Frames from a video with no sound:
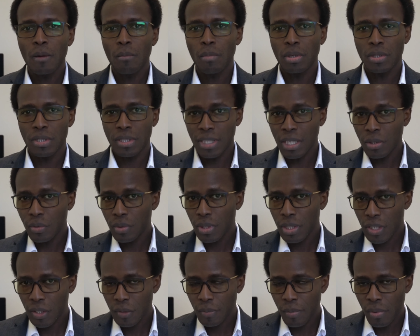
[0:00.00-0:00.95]
but start with
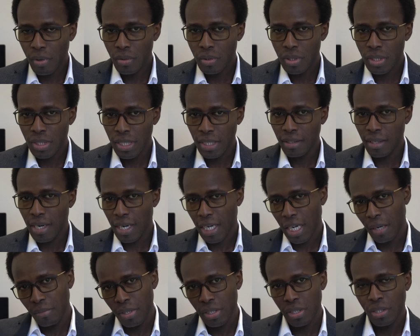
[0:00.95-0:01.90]
a small set,
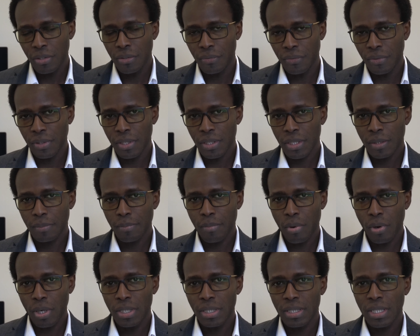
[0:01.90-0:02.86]
like I mentioned in the first
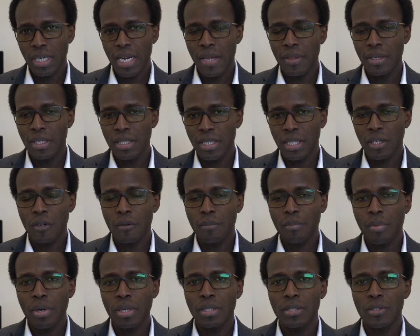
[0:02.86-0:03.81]
point. And then the
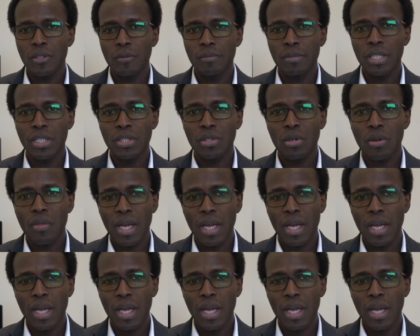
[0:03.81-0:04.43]
second point is to make sure